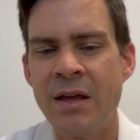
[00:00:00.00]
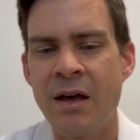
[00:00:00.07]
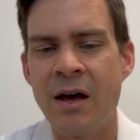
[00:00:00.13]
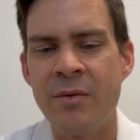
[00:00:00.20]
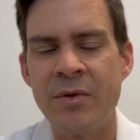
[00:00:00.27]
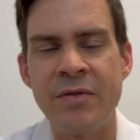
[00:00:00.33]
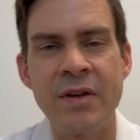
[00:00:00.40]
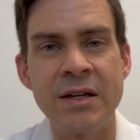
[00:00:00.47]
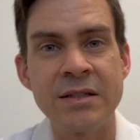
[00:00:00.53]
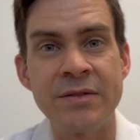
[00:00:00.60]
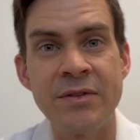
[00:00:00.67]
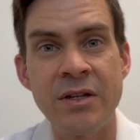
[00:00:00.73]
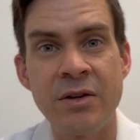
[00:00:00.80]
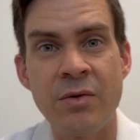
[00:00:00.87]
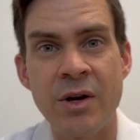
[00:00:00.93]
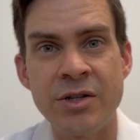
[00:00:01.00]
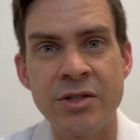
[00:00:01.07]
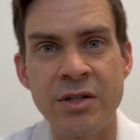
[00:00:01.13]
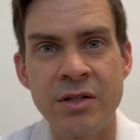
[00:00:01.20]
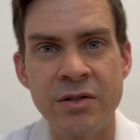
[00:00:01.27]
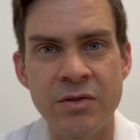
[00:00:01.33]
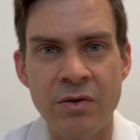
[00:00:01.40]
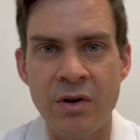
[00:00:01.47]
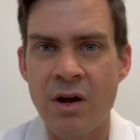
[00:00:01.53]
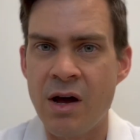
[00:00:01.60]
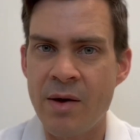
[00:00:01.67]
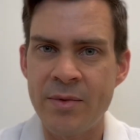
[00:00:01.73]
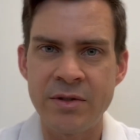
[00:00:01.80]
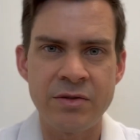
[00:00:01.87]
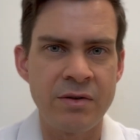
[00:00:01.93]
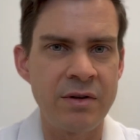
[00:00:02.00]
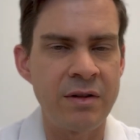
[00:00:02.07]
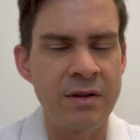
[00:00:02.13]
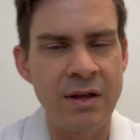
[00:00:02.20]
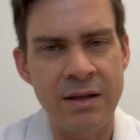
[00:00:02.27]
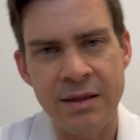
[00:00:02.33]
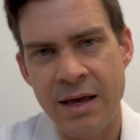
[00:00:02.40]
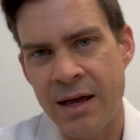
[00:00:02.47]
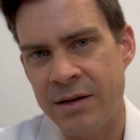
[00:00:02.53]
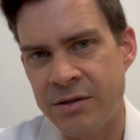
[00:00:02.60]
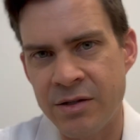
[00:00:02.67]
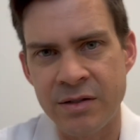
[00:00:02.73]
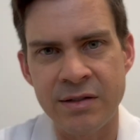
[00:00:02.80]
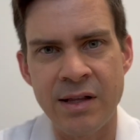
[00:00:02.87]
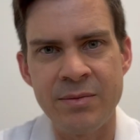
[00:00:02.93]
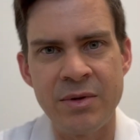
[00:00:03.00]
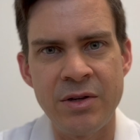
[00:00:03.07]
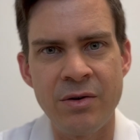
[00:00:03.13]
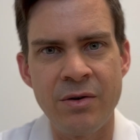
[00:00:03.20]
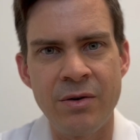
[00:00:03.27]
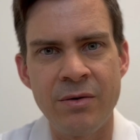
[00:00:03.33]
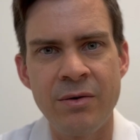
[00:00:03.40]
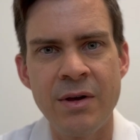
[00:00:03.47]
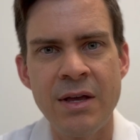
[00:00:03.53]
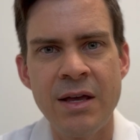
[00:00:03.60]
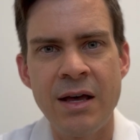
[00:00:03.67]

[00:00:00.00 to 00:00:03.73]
If you guys have any questions or comments or anything like that, just let me know.